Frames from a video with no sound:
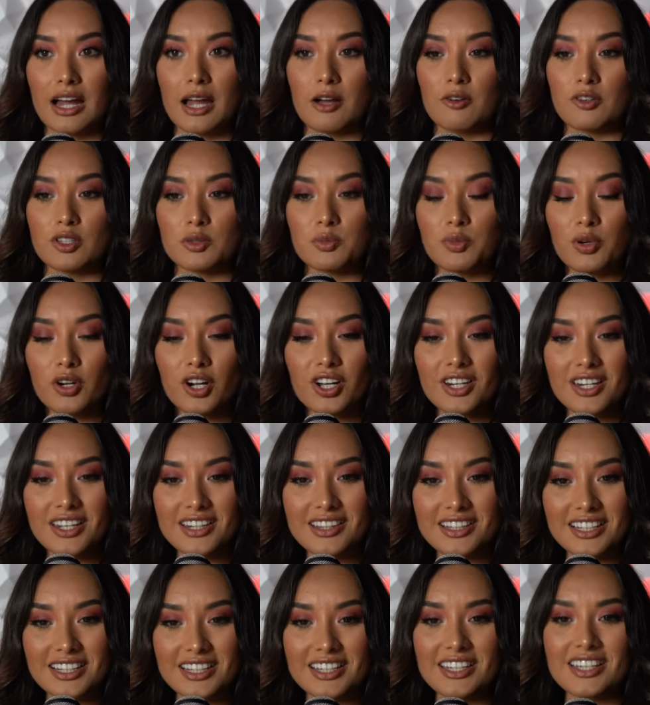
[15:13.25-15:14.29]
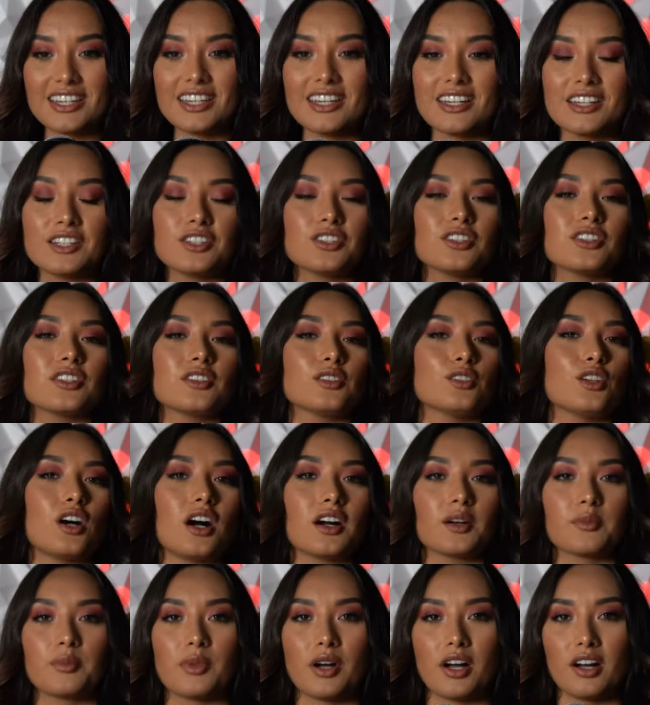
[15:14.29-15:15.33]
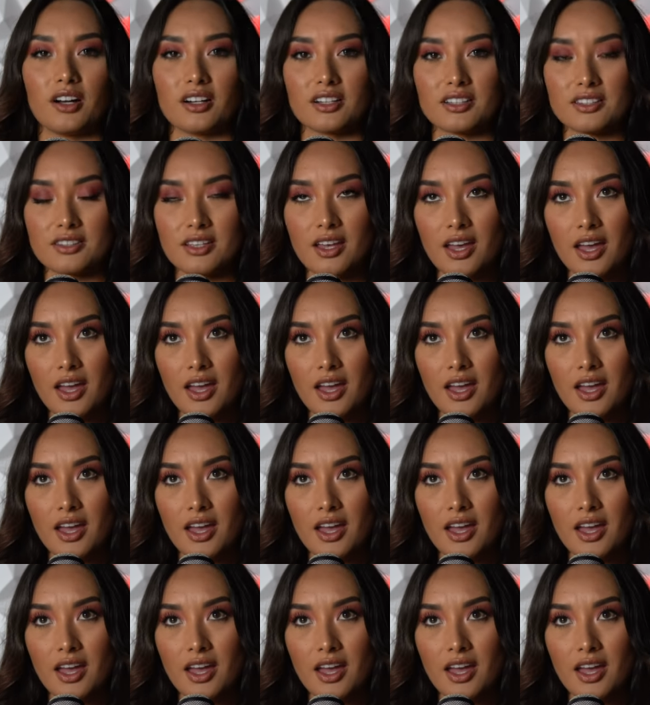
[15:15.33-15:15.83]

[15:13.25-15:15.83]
I was putting the key into the lockbox